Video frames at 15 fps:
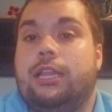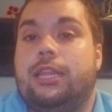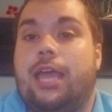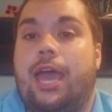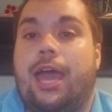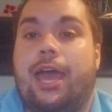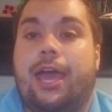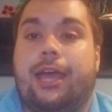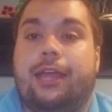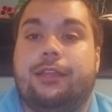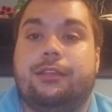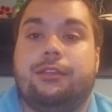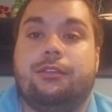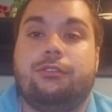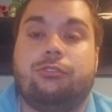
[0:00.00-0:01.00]
that
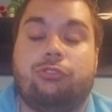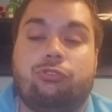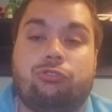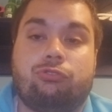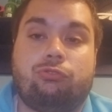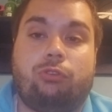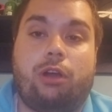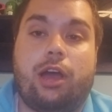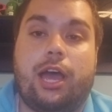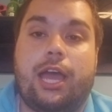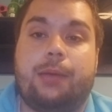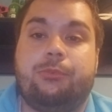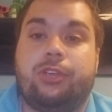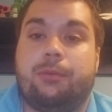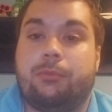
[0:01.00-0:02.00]

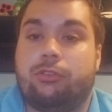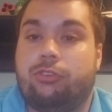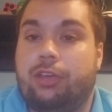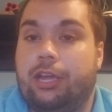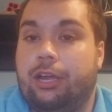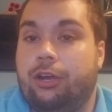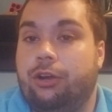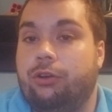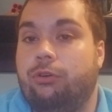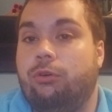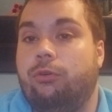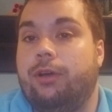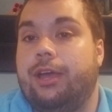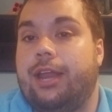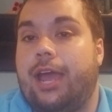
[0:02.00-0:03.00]
describes the
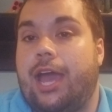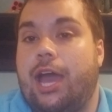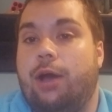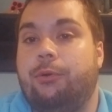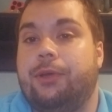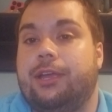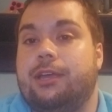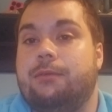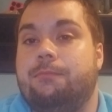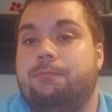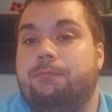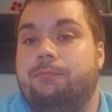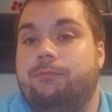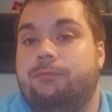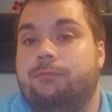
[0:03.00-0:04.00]
material and how it can